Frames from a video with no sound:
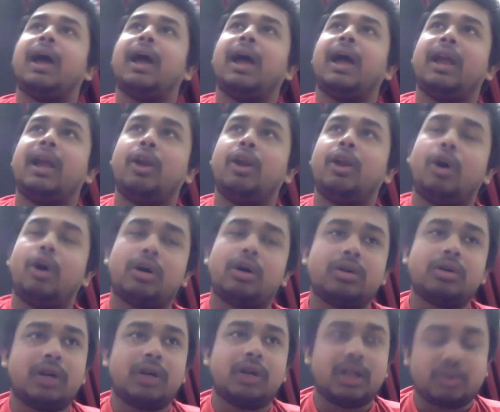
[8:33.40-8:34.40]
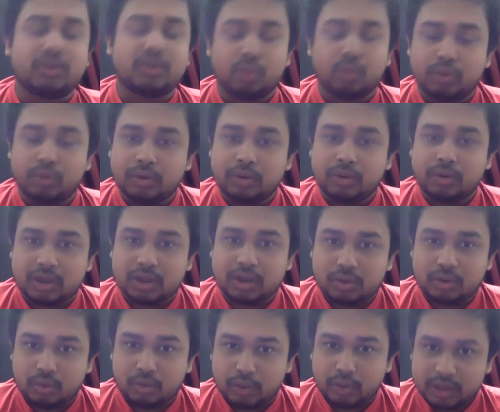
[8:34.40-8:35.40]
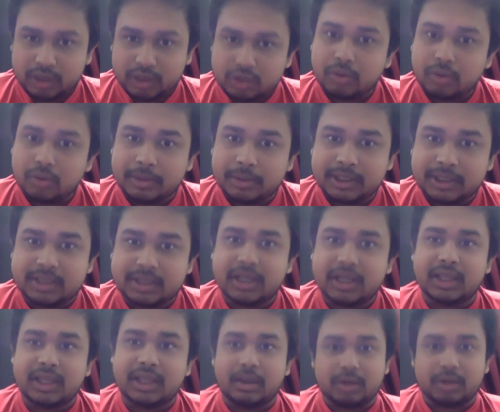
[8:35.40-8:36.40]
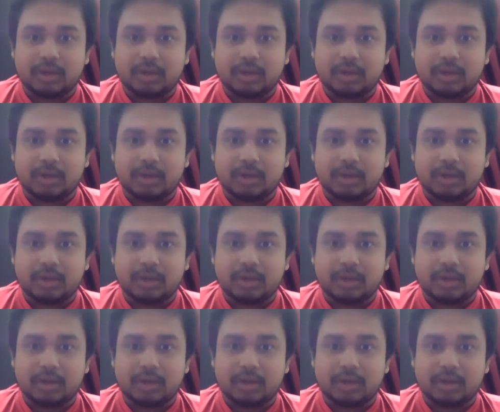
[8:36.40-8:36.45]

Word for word: Along with Subhajit Saha, there was